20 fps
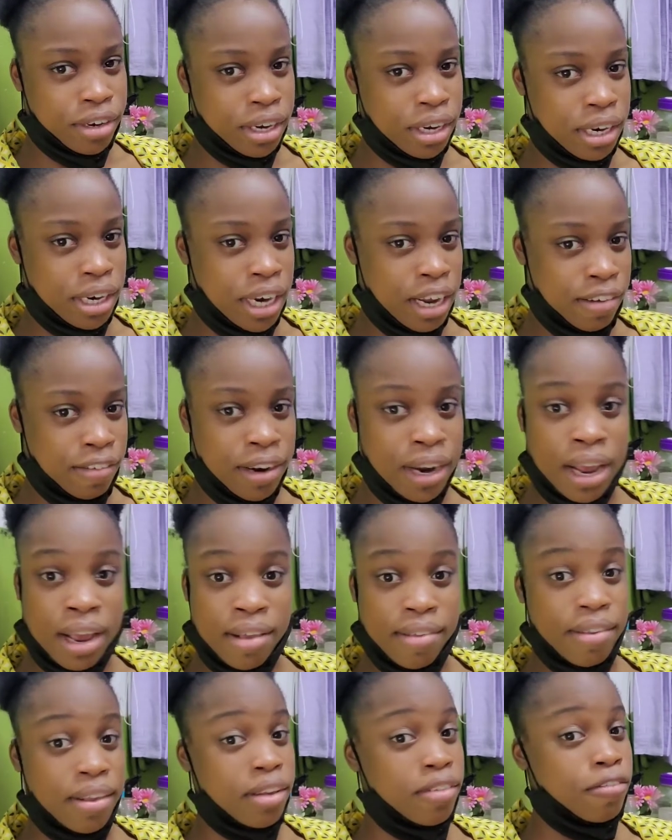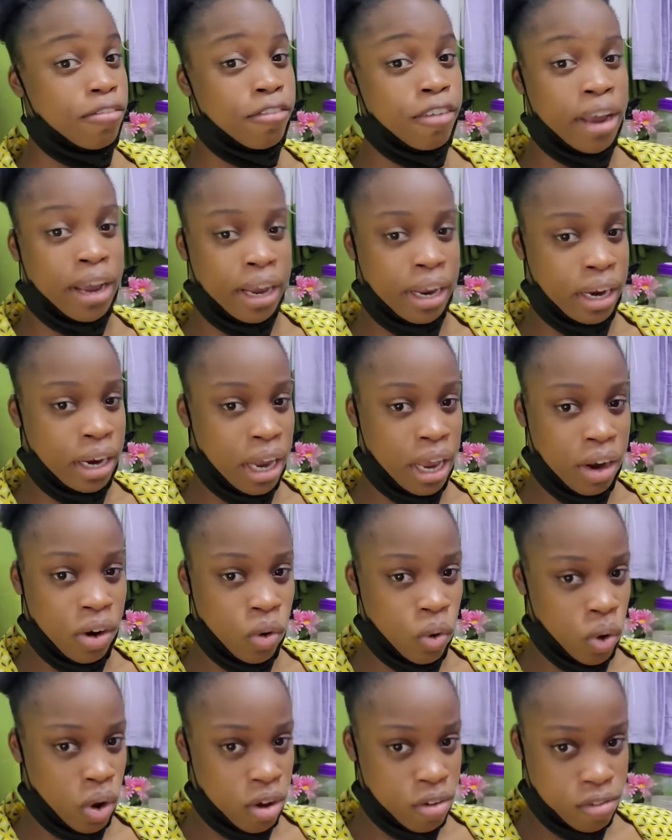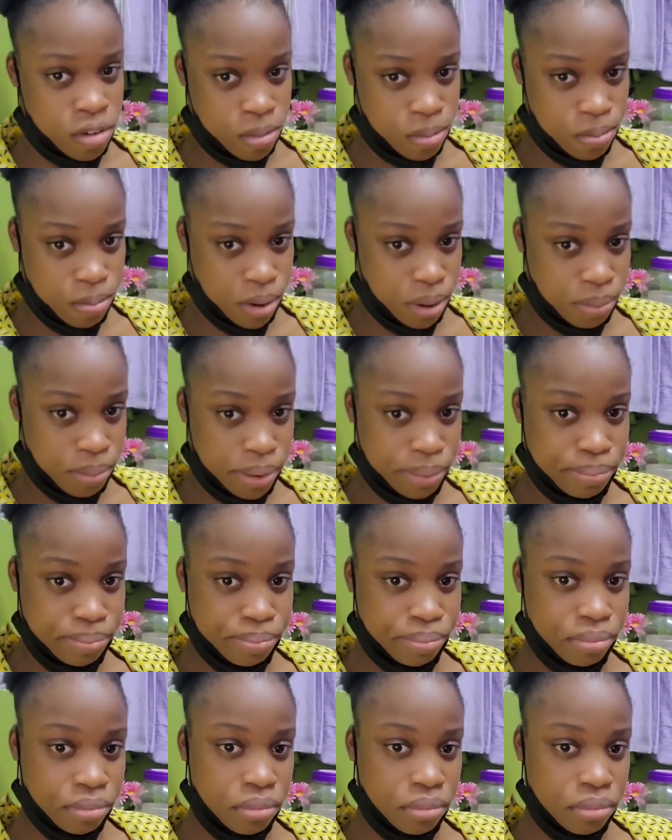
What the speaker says: 11. I said fine, I don't have a problem.